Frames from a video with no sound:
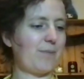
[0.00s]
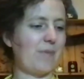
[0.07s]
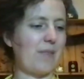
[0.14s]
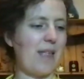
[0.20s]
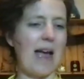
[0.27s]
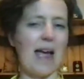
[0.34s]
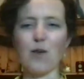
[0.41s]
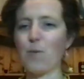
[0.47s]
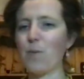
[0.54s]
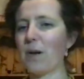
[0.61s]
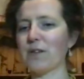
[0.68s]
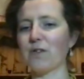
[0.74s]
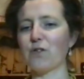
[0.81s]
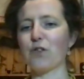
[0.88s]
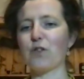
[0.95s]
There, you
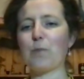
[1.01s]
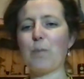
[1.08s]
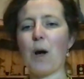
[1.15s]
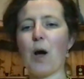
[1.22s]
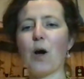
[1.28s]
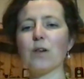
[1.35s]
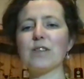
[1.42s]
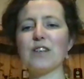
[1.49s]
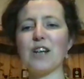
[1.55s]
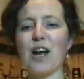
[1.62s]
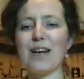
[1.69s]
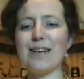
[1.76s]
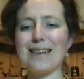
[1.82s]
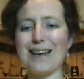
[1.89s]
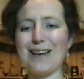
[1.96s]
might have just sparked an
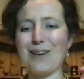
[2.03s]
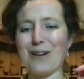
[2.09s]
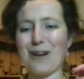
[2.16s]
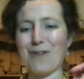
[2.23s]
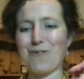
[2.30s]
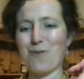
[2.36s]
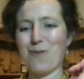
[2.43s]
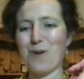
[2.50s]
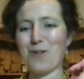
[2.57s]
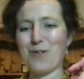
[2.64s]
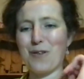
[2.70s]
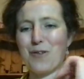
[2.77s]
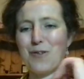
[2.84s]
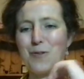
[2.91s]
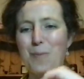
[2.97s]
idea. You'll have to watch
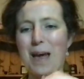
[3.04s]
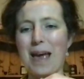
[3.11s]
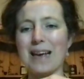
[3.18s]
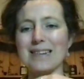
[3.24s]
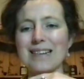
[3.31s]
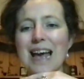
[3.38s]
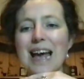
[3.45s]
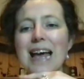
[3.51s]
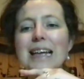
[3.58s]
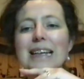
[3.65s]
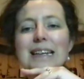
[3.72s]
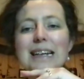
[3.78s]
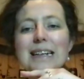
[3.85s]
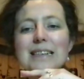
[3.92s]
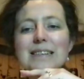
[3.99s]
this space.
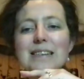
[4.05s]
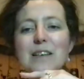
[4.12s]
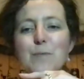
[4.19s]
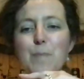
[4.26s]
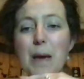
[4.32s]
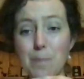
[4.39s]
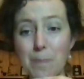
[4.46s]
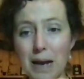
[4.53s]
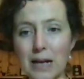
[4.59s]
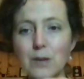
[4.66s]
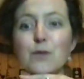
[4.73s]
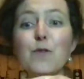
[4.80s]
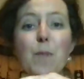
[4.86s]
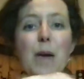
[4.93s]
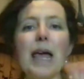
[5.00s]
Linda says, big
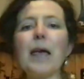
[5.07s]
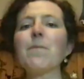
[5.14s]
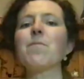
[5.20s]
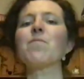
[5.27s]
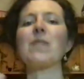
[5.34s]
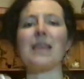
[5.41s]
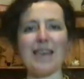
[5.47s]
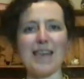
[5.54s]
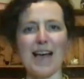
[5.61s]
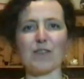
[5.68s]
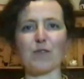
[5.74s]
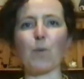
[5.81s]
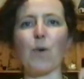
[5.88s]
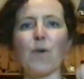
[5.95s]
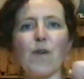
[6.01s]
bangles for me.
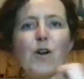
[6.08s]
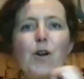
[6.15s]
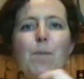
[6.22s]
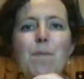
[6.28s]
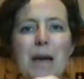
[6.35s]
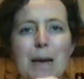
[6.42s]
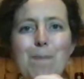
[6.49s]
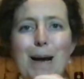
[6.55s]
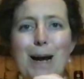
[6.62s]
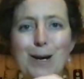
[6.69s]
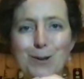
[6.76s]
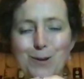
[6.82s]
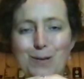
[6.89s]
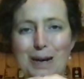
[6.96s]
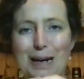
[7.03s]
Yes, we're on a big
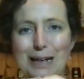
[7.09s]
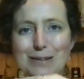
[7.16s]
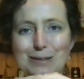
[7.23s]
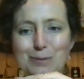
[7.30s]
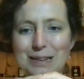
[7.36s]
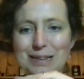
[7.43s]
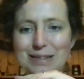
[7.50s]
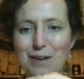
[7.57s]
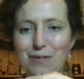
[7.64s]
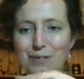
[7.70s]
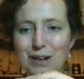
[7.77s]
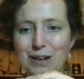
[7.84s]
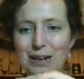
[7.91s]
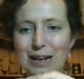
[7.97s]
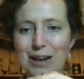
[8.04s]
bangle quest. We
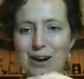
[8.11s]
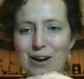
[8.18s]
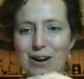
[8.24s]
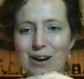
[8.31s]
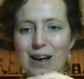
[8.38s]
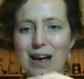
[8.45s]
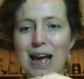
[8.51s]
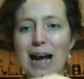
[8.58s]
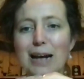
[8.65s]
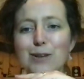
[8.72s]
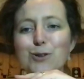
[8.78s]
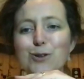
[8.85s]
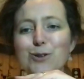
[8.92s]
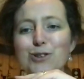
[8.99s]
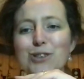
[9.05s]
definitely are.
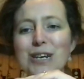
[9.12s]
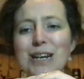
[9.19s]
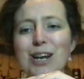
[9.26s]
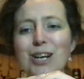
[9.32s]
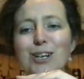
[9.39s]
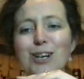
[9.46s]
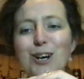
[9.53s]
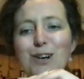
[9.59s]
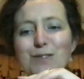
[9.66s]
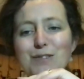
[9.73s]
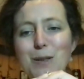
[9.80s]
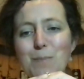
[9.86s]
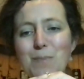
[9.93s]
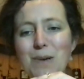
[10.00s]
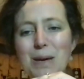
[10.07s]
And Georgina loves
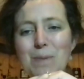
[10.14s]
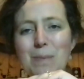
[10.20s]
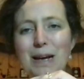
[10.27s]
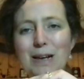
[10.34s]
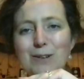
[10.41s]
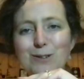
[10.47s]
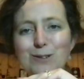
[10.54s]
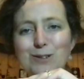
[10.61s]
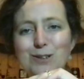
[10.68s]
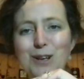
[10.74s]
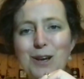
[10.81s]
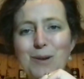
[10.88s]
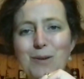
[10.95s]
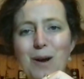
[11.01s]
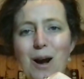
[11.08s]
the bee bangle
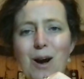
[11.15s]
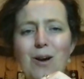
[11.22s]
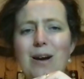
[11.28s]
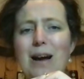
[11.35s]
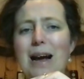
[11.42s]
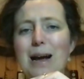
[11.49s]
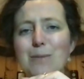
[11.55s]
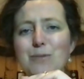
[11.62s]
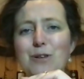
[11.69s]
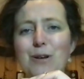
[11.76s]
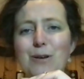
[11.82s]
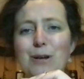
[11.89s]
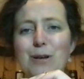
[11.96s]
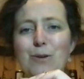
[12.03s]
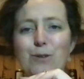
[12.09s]
too. Oh,
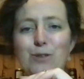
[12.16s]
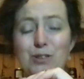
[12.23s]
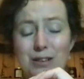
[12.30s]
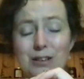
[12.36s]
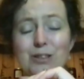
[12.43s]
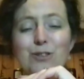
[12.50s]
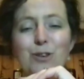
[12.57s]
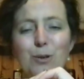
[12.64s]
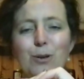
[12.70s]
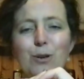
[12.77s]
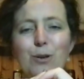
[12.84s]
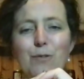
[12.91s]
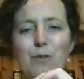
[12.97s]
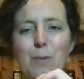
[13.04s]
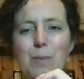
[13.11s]
absolutely gorgeous. I do
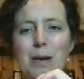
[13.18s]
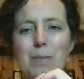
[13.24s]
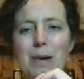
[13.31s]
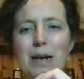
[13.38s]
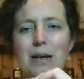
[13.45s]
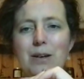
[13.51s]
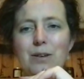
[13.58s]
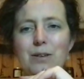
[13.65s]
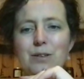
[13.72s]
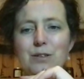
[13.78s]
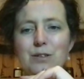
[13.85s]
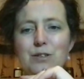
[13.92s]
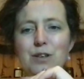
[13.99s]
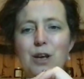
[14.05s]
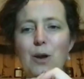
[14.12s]
love the bee bangle.
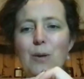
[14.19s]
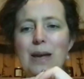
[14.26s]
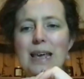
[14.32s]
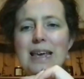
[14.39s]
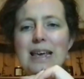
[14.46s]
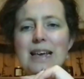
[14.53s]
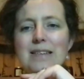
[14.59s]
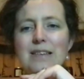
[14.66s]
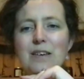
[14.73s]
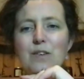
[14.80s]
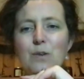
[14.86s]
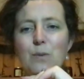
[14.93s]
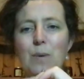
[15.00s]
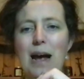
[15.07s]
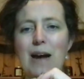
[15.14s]
So easy
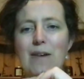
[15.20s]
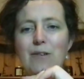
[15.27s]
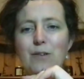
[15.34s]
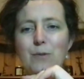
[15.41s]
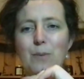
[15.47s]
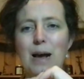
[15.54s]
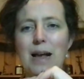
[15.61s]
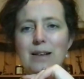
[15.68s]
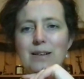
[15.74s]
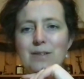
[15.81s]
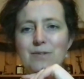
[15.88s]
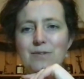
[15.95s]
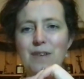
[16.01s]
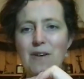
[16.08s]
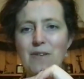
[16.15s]
to wear as well.
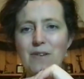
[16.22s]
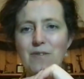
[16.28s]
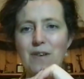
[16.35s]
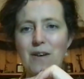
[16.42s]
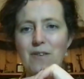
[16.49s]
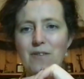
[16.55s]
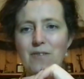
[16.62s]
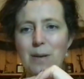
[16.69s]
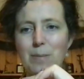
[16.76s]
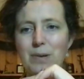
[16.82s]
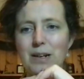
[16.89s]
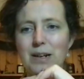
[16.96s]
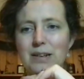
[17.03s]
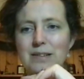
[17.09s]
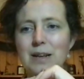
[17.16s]
Very, very
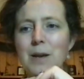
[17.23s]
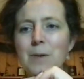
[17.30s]
fabulous.